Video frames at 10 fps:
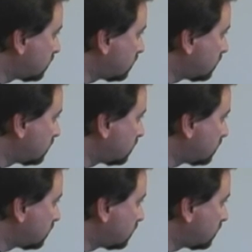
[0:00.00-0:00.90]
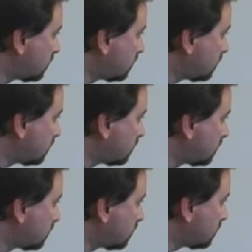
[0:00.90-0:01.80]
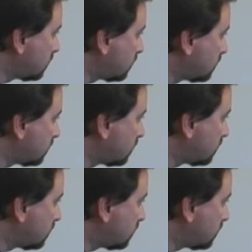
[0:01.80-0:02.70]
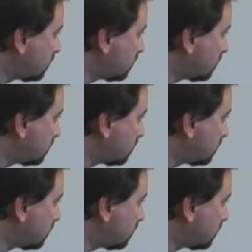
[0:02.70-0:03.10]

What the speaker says: This person isn't speaking.